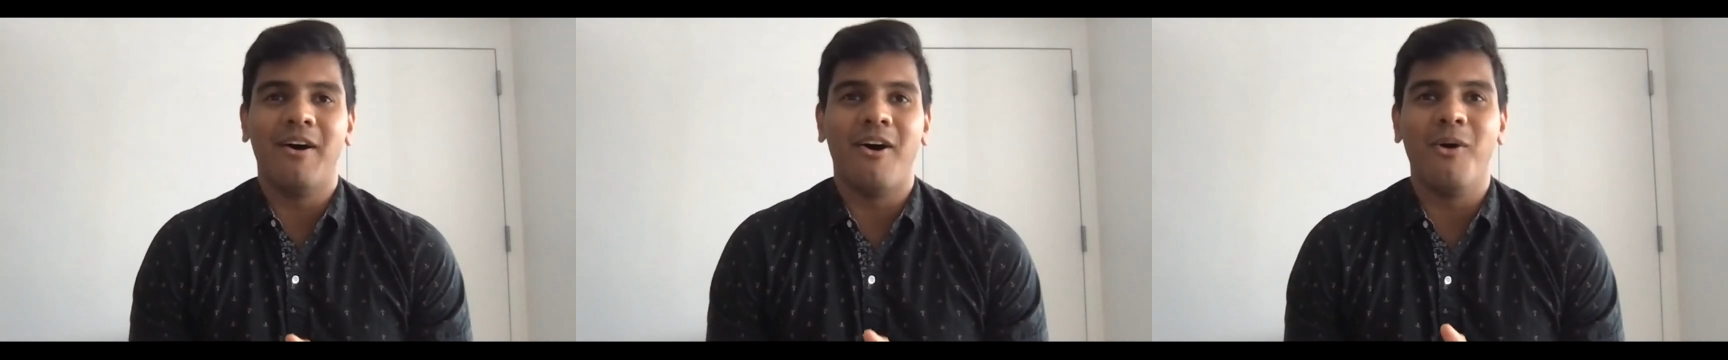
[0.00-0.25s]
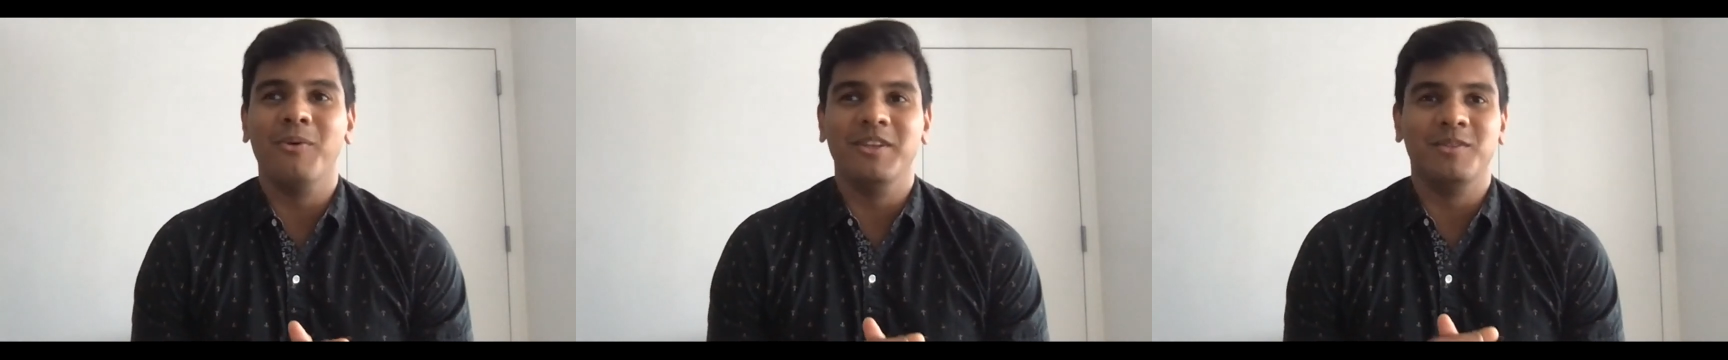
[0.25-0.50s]

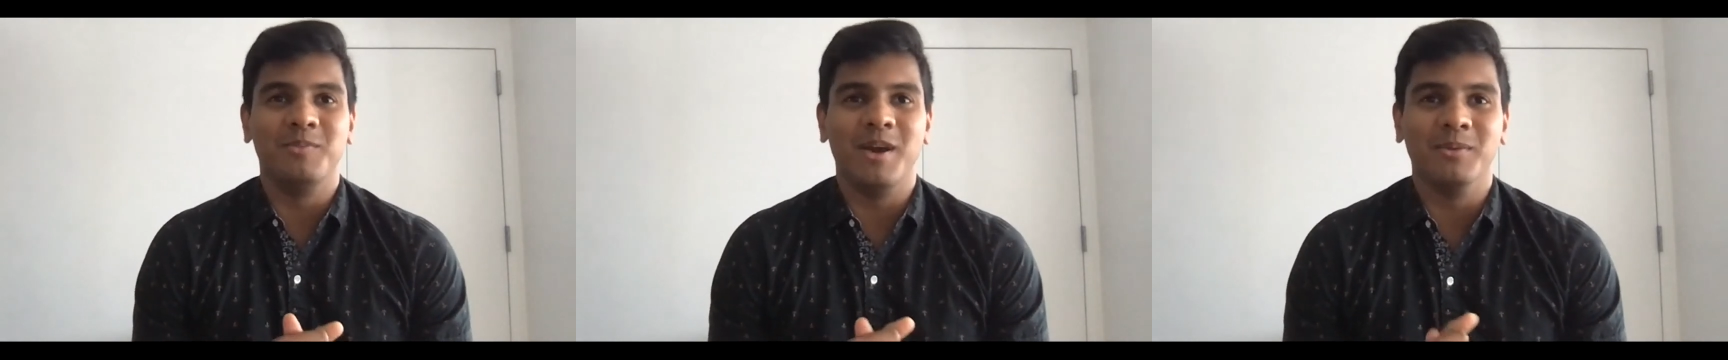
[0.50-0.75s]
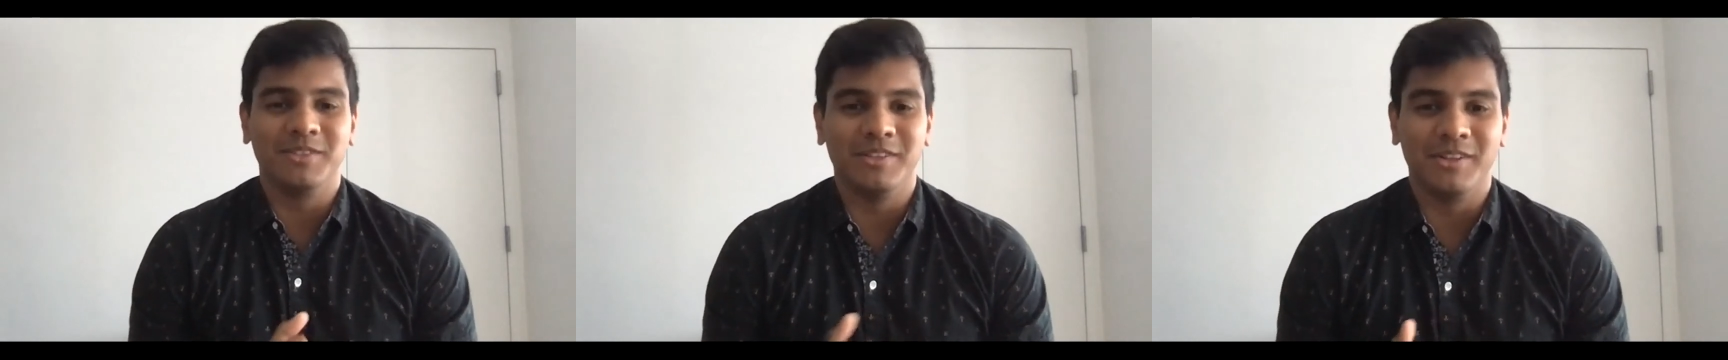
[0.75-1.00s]
always be
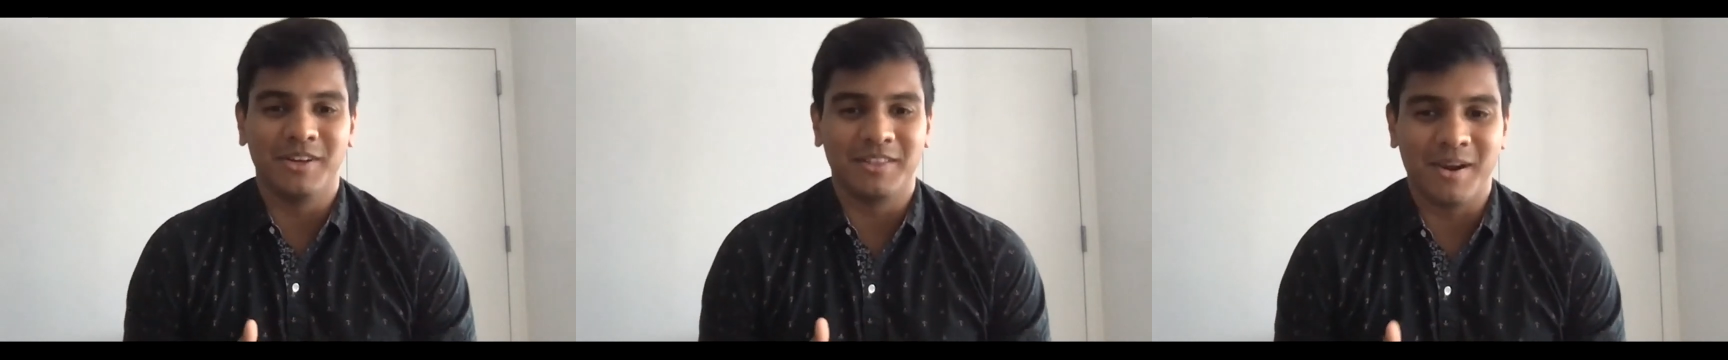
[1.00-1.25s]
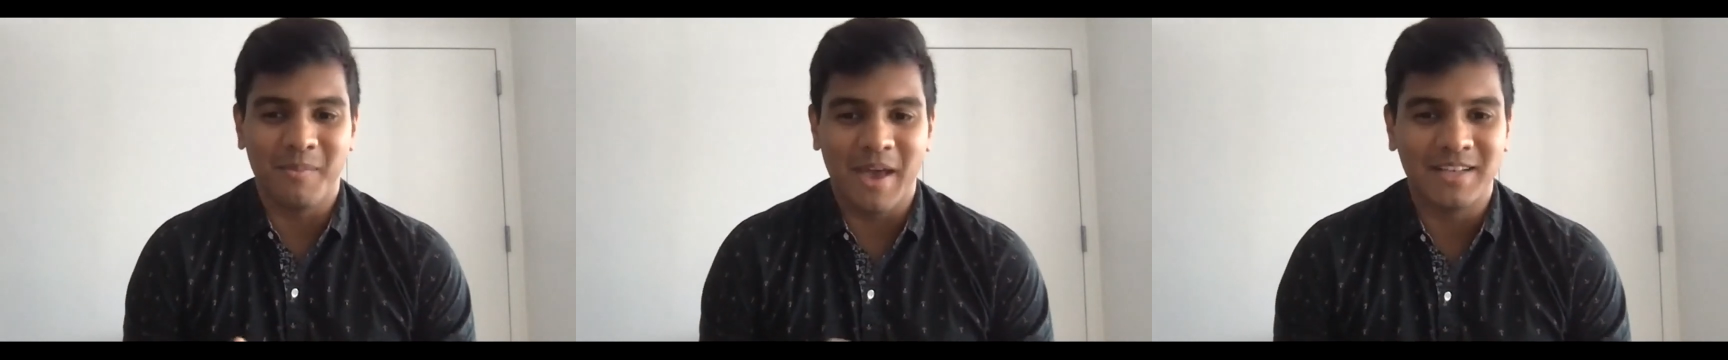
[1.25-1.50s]
able to look
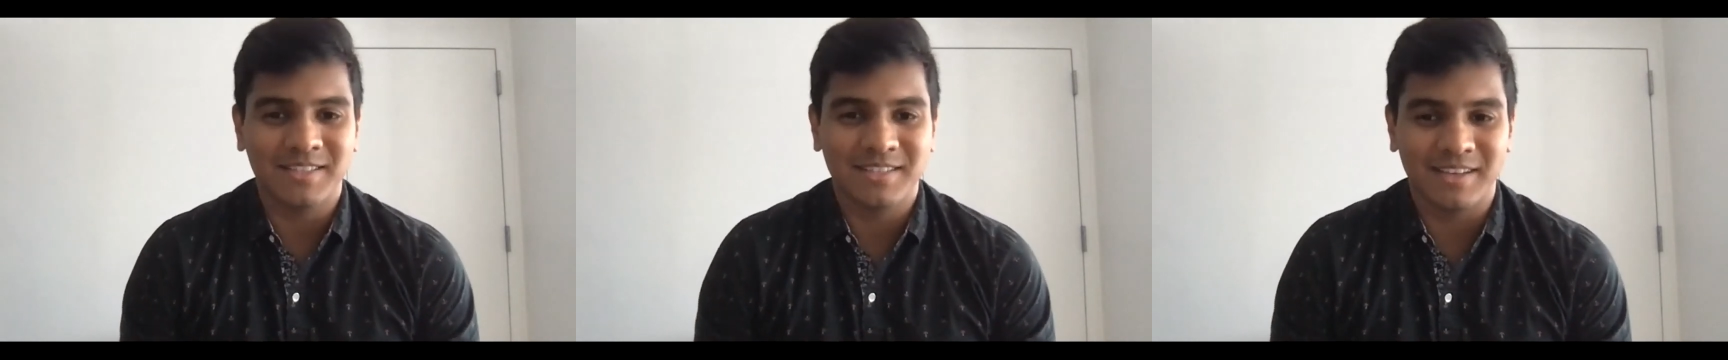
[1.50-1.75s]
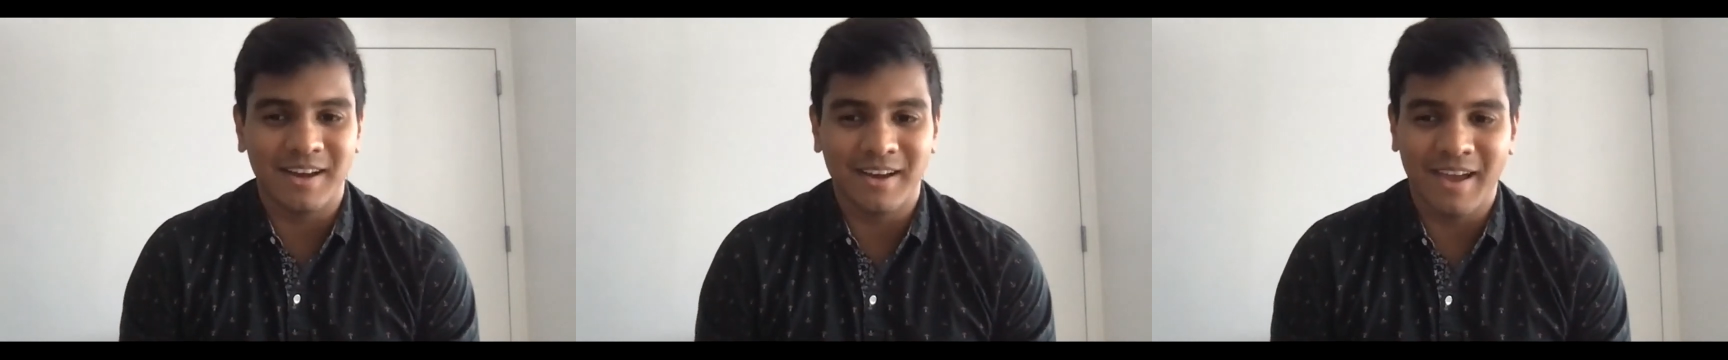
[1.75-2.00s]
their best
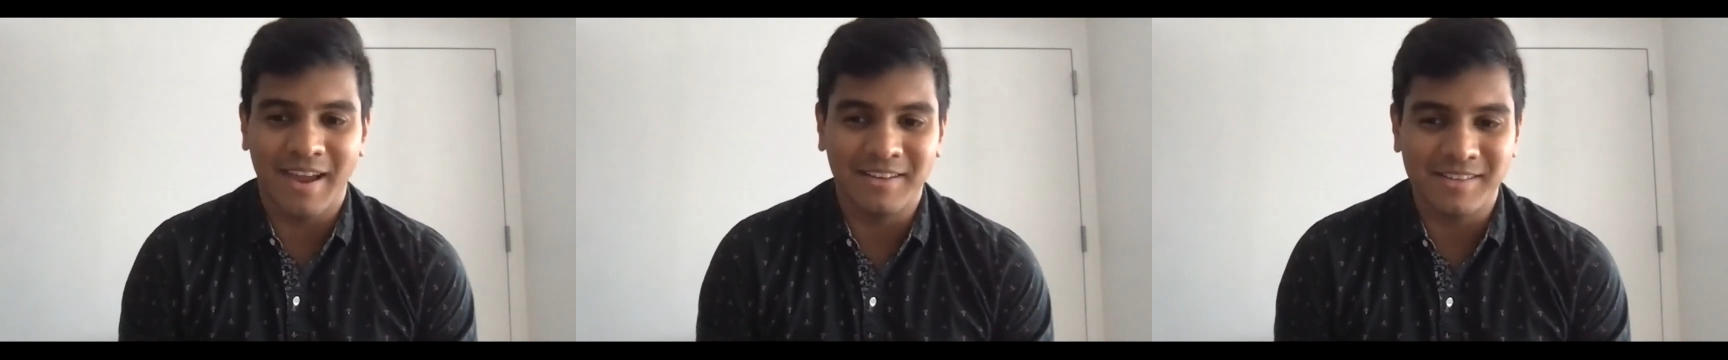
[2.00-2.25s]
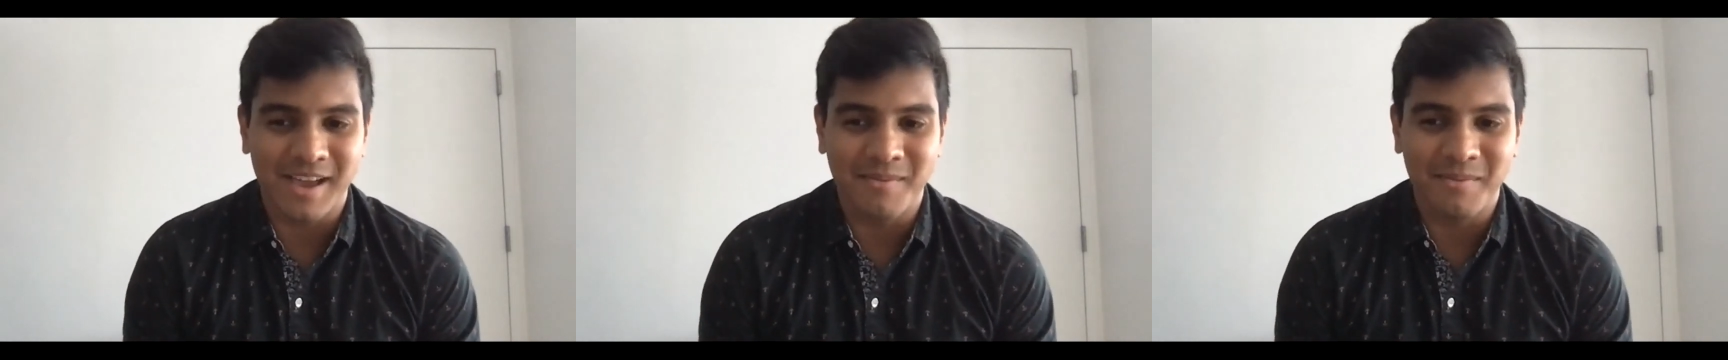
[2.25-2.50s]

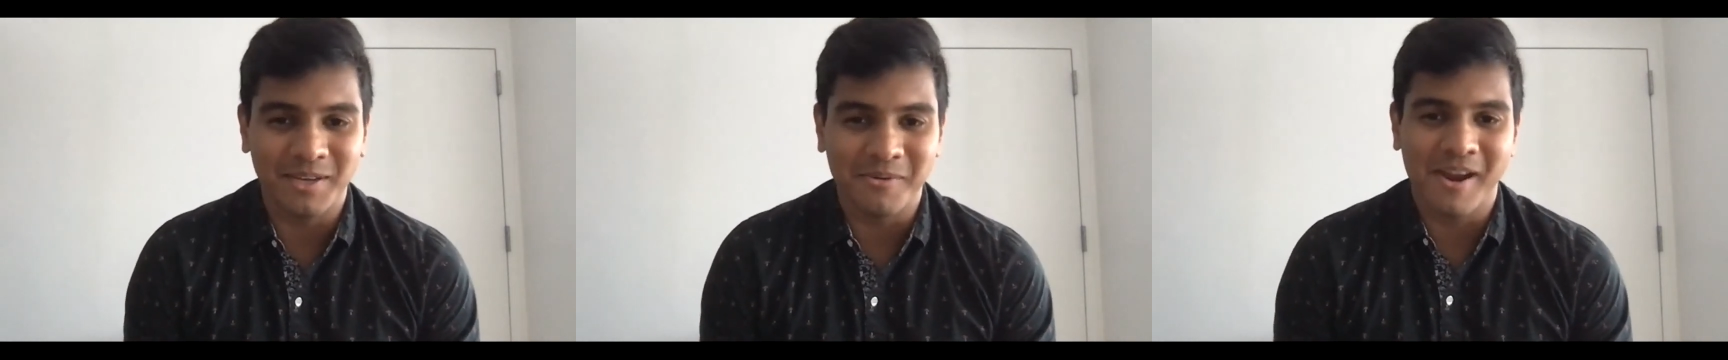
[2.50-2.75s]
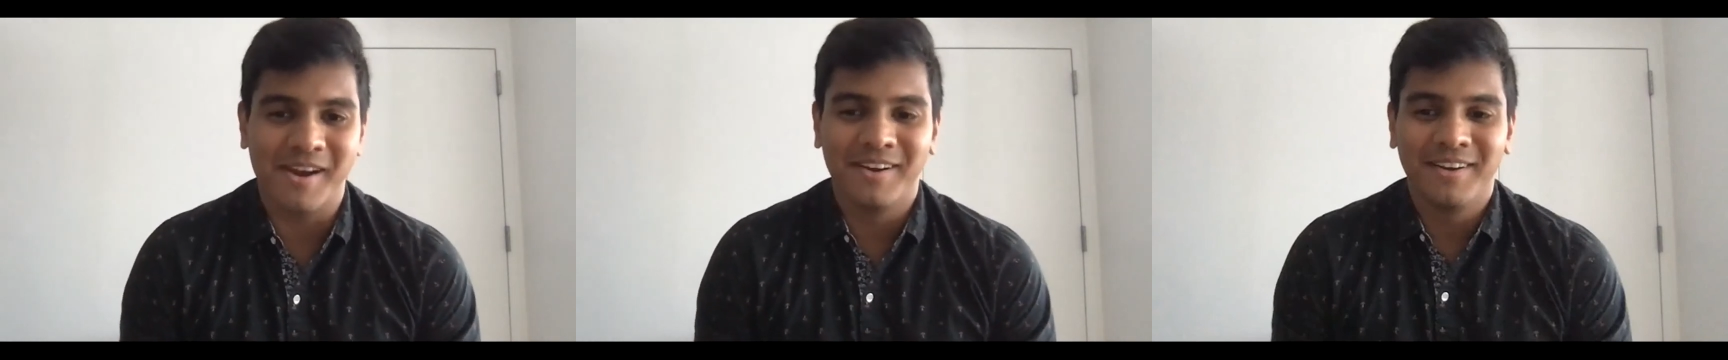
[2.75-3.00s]
anytime,
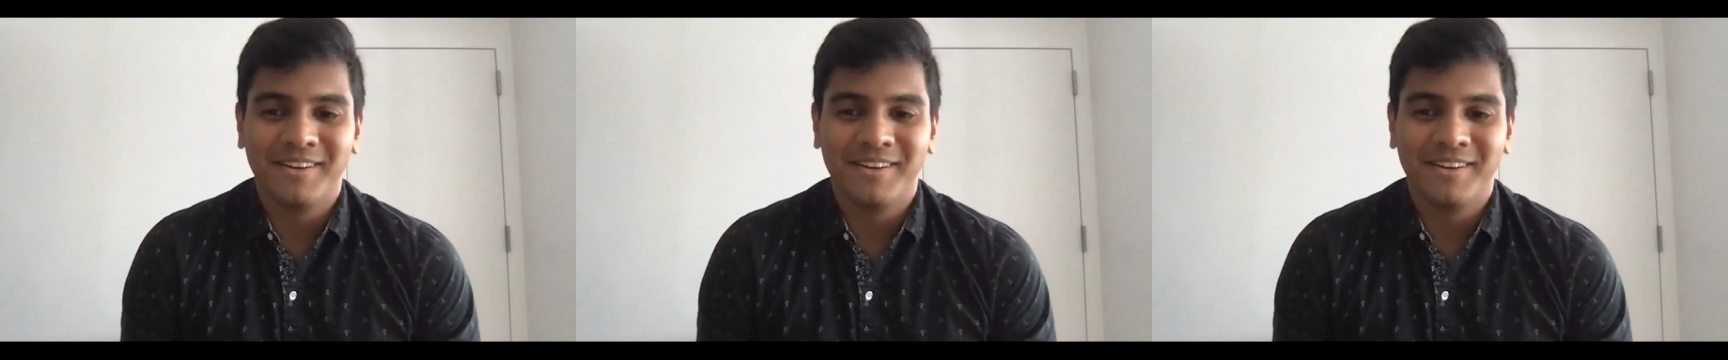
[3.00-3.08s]
anywhere.